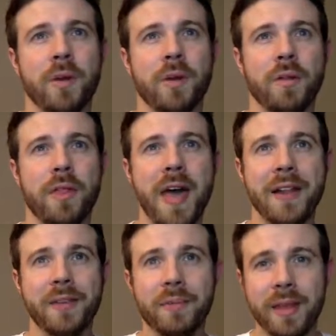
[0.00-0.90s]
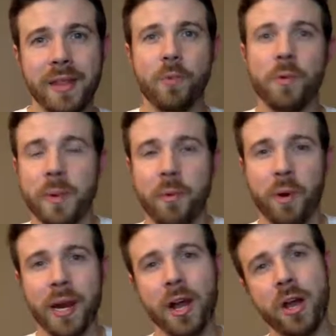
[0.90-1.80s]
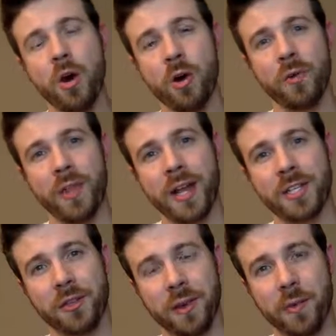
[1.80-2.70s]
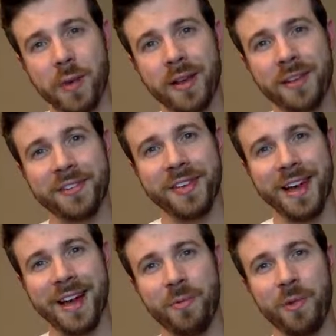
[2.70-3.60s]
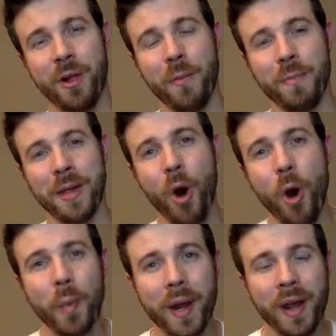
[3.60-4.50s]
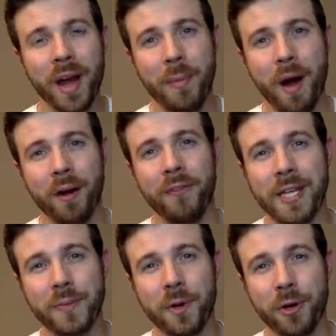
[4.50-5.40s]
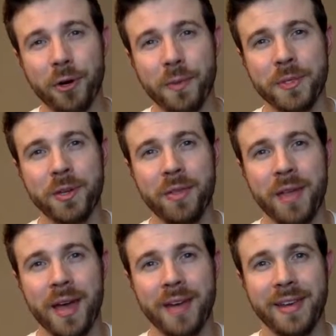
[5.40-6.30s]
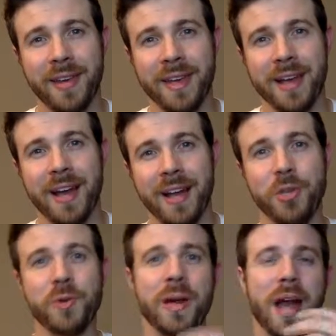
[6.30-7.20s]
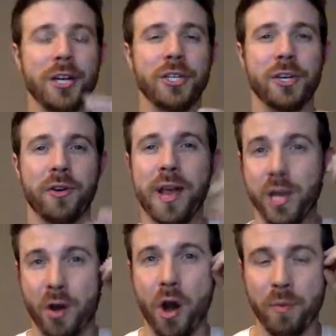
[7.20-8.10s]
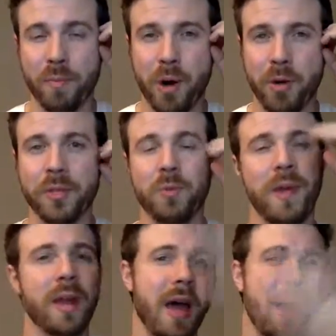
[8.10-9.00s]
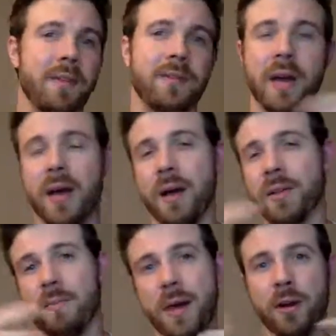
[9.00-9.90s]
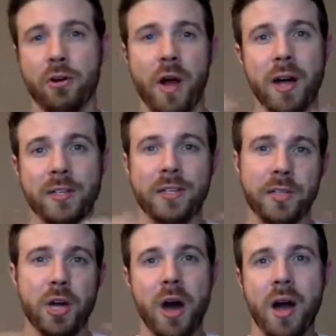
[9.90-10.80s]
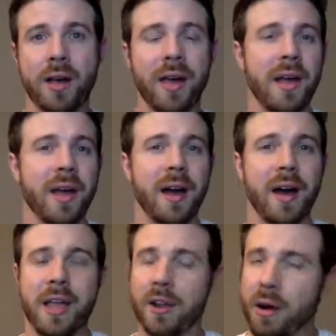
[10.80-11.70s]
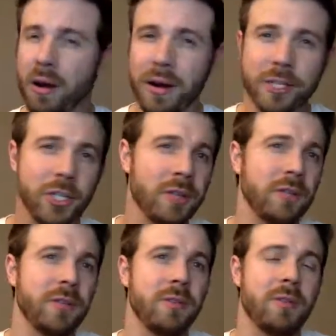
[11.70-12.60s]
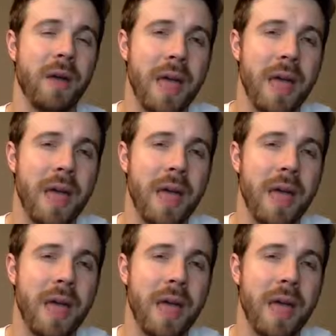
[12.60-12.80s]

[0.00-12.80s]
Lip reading: that's something that we'll be working on over the next 3 weeks. I will be opening up our Facebook group so that you can actually create your own posts and we could have some better cross-talk. I encourage you to